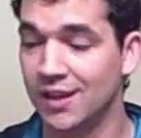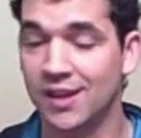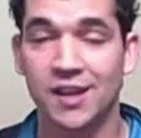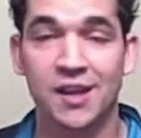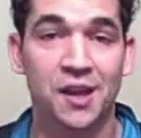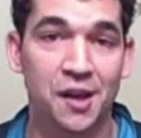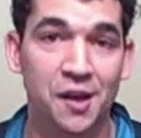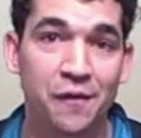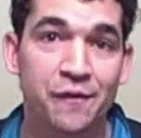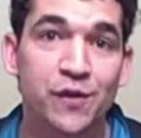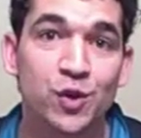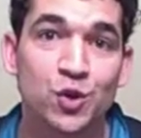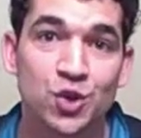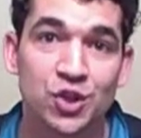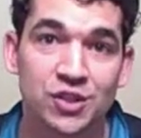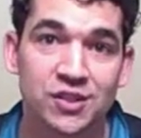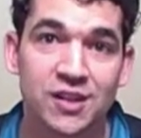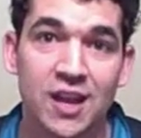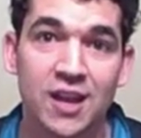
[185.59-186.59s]
If you
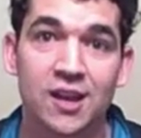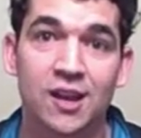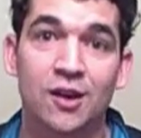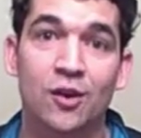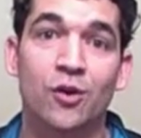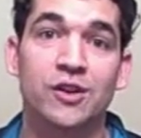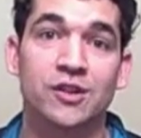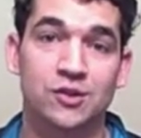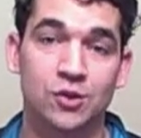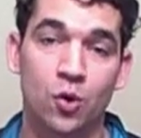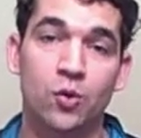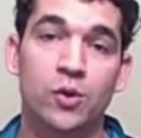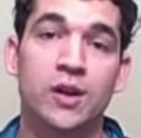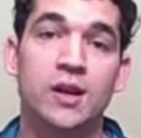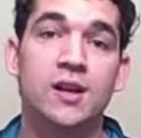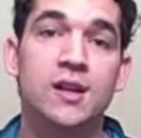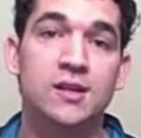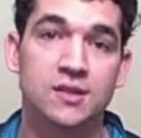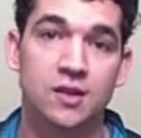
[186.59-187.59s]
just take it on its own,
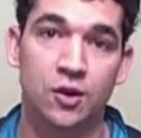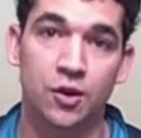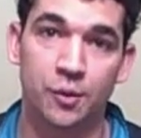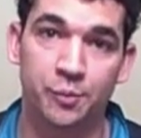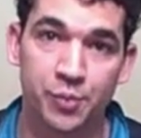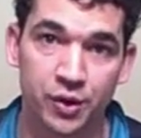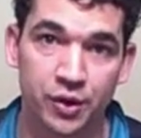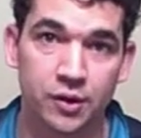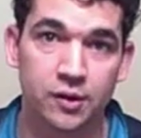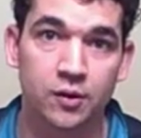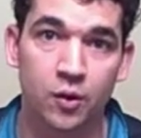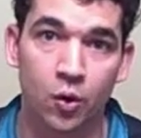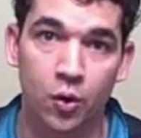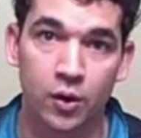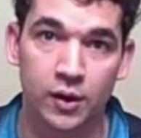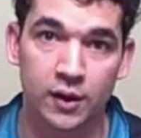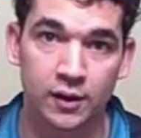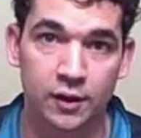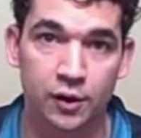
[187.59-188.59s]
it is going to put
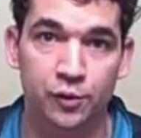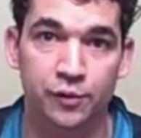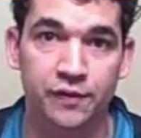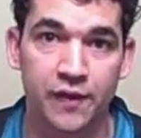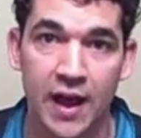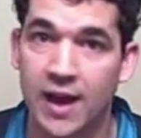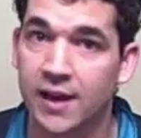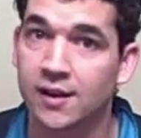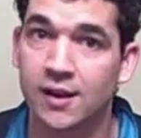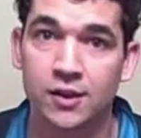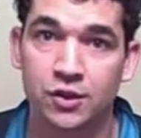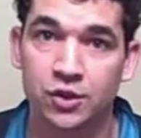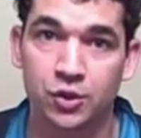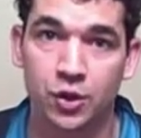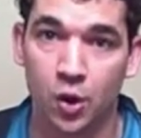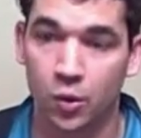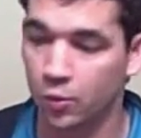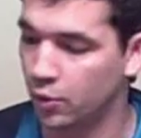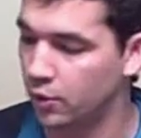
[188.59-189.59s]
on a little fat, and you
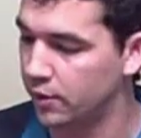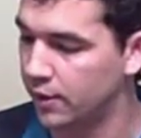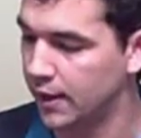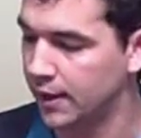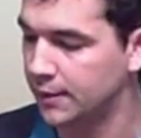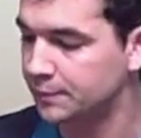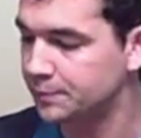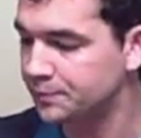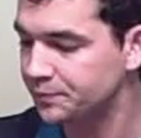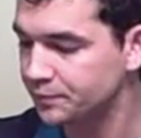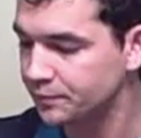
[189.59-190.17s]
don't want that.